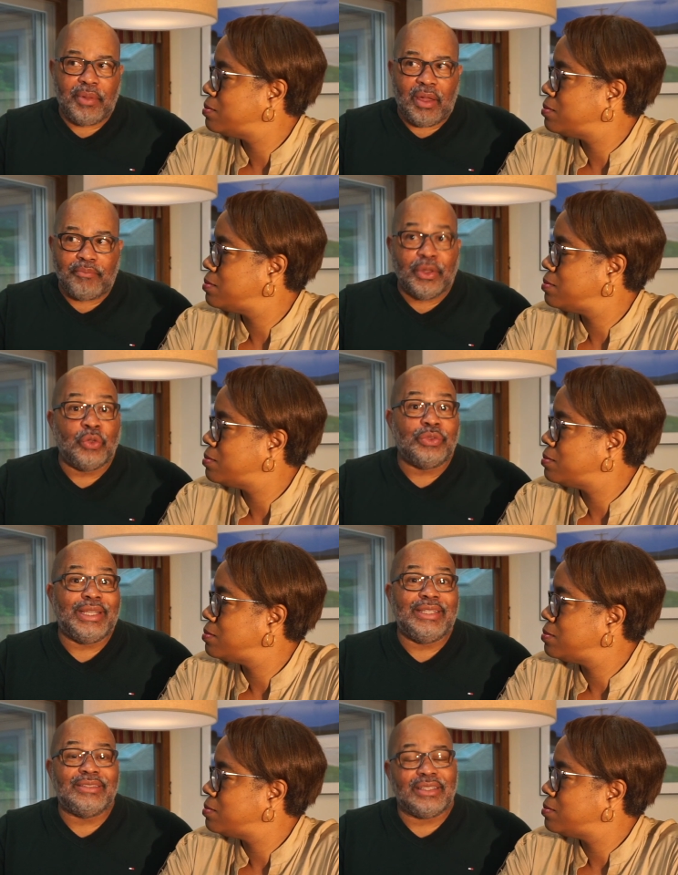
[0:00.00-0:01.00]
Speaker 1: uh,
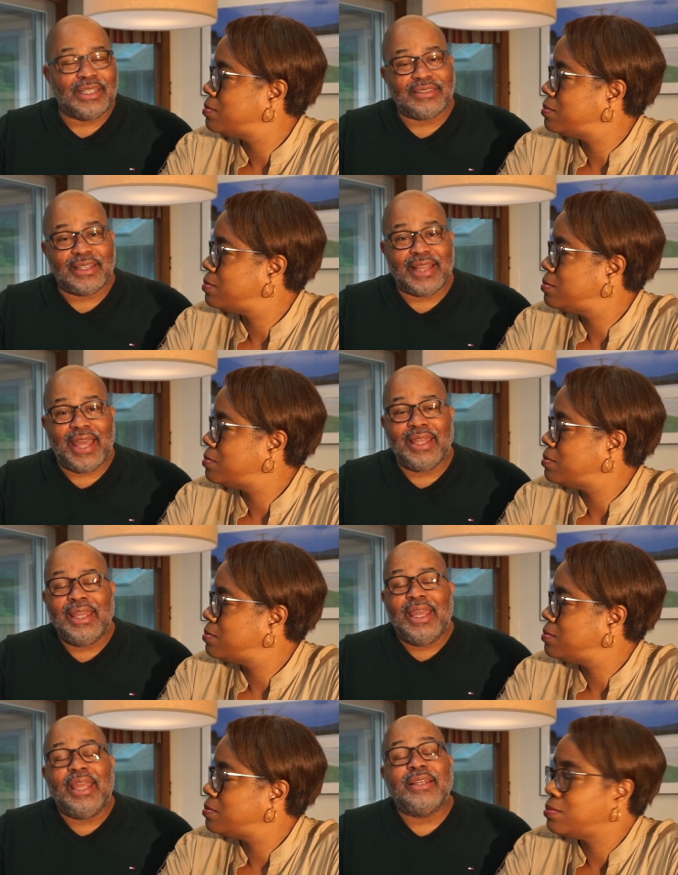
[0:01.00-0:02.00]
buildings and things like that.
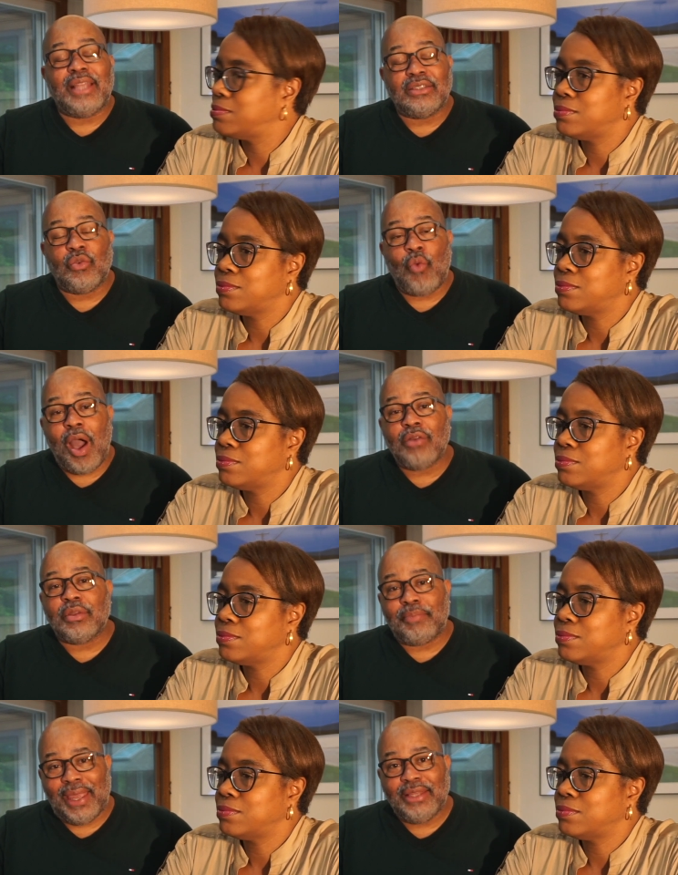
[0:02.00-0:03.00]
And it takes a while
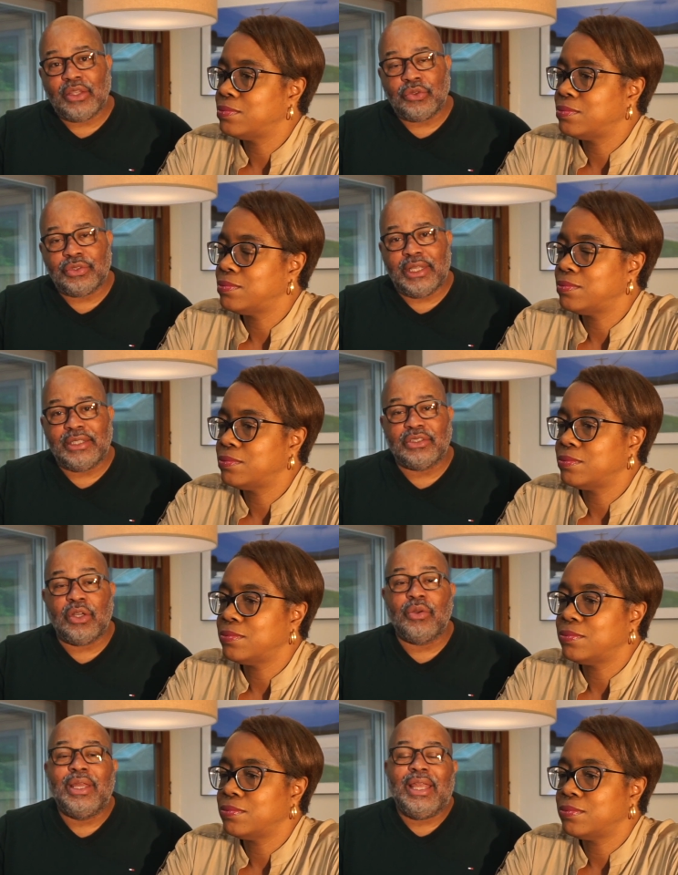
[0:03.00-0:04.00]
to paint those things.
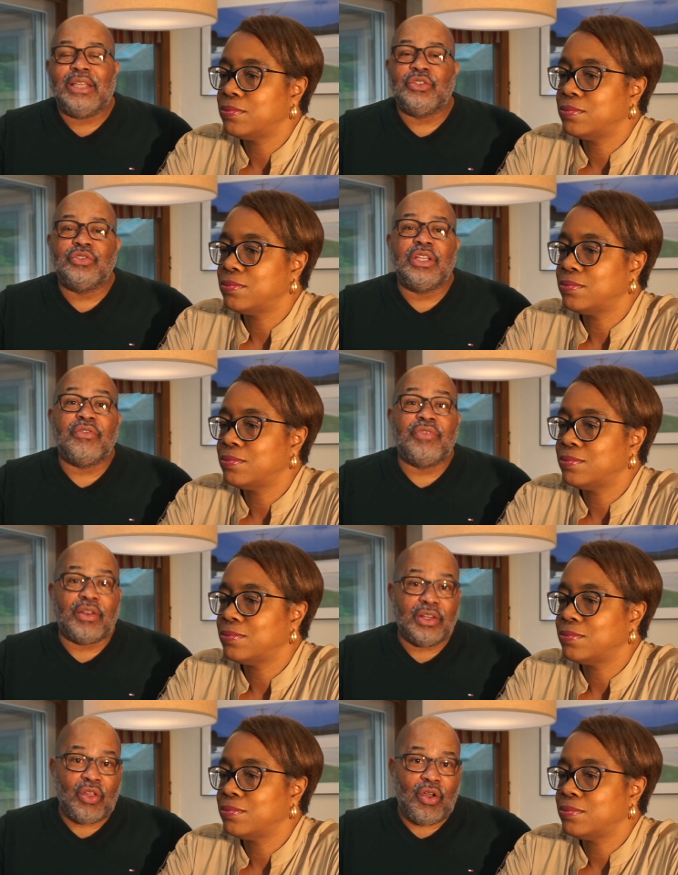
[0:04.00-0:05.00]
So it's usually a
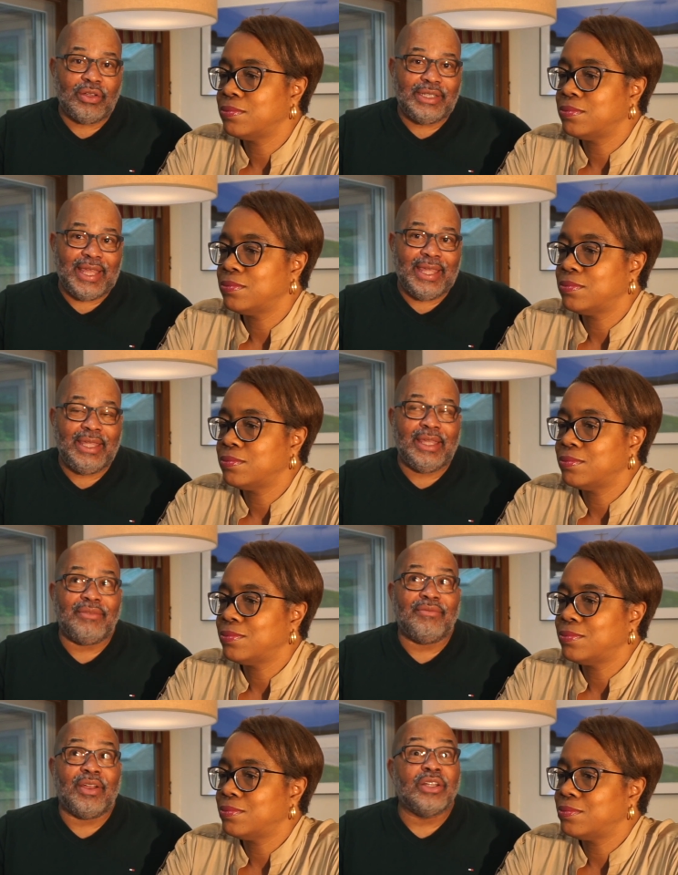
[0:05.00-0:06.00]
very long day
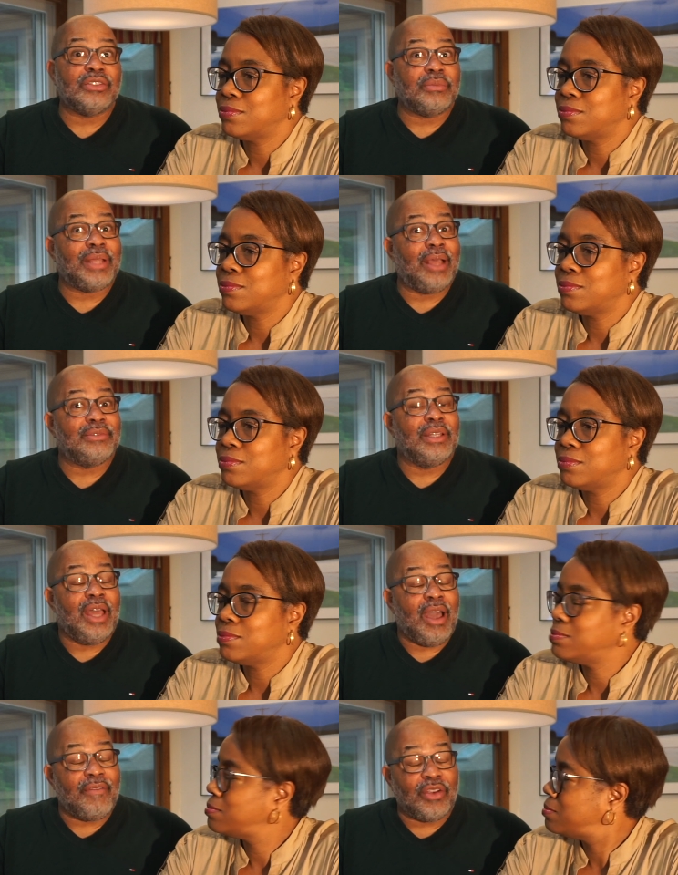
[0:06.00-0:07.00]
and very sometimes
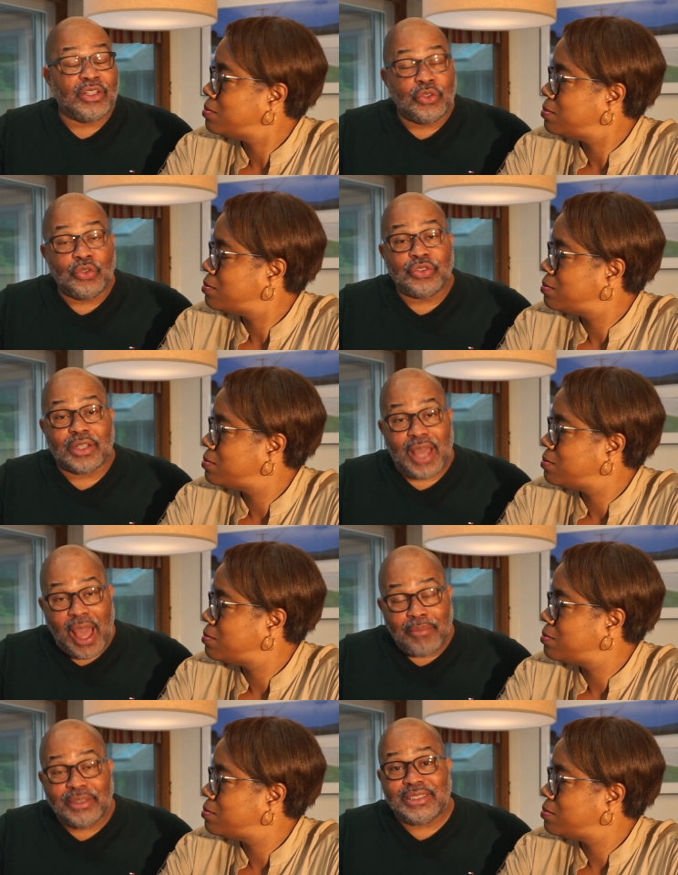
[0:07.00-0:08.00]
a very little is
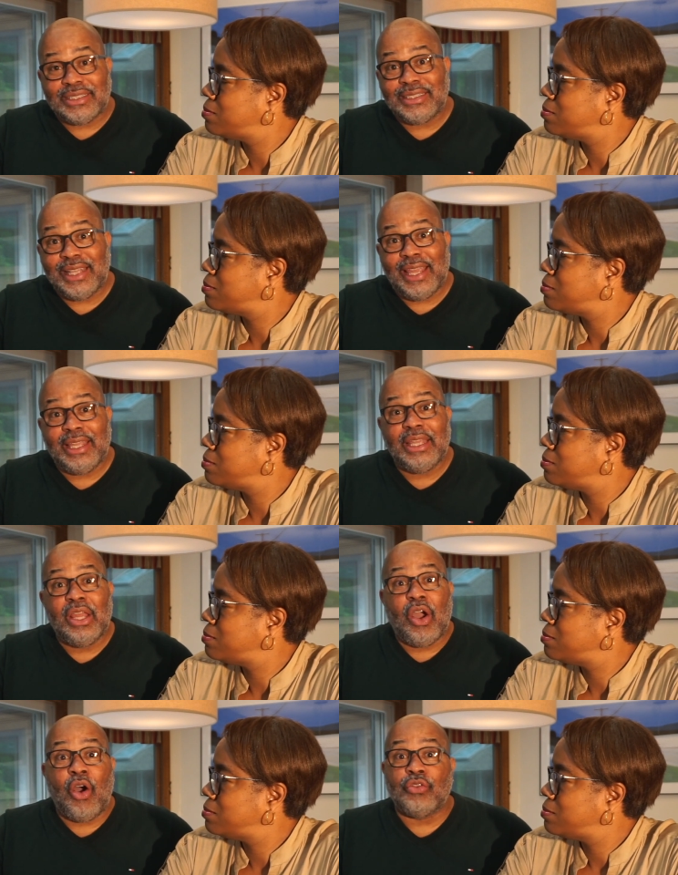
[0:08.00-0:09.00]
accomplished in a day,
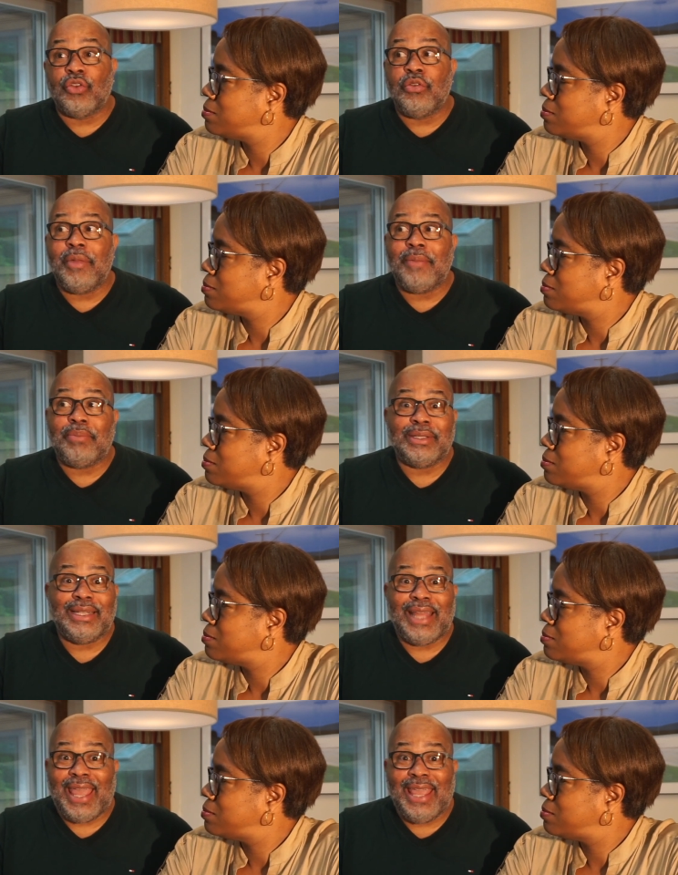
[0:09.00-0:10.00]
although you may put
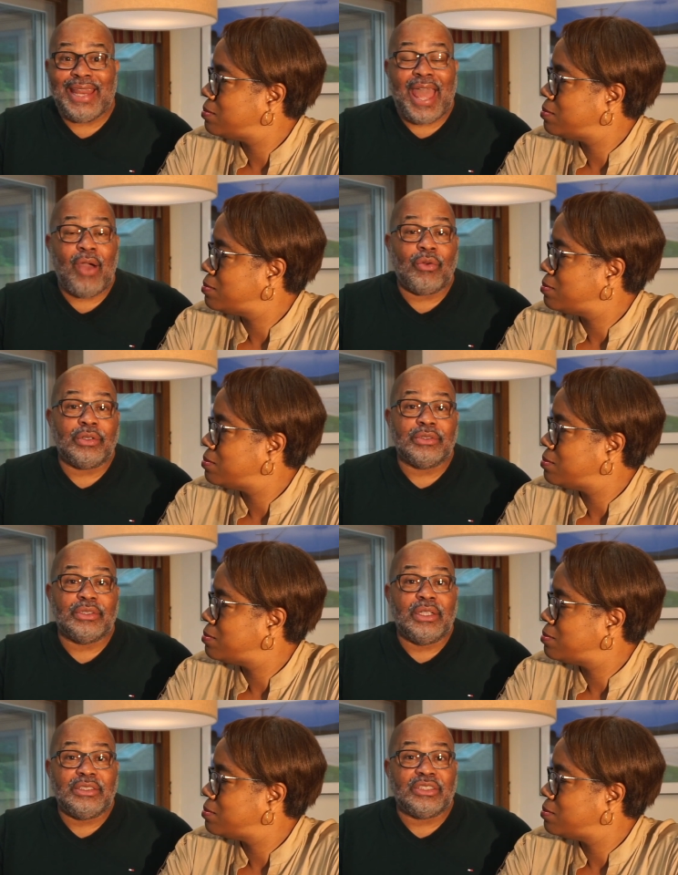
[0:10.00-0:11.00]
in eight
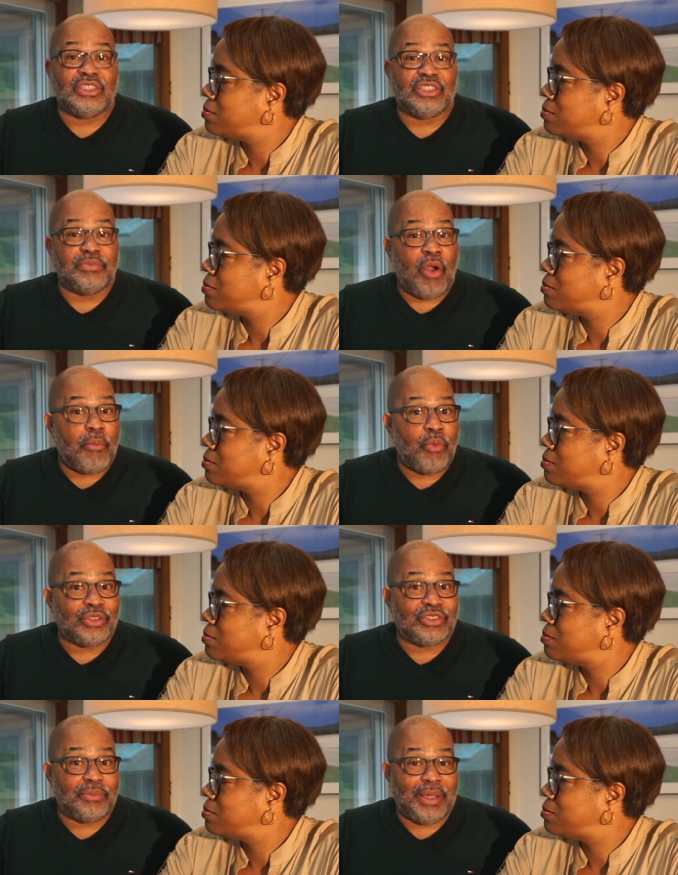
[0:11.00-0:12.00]
hours, just a small
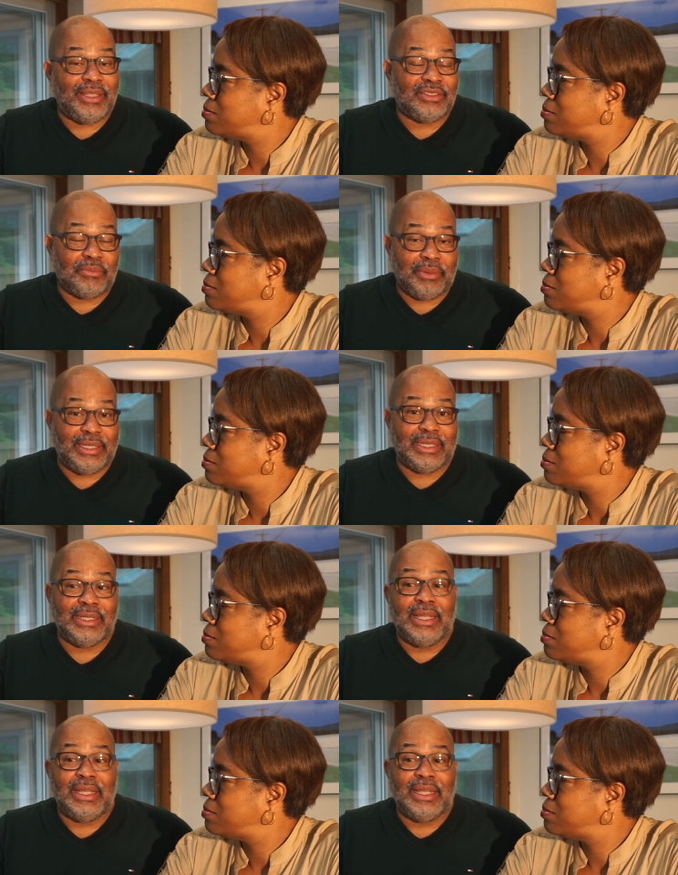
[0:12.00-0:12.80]
portion of painting is completed.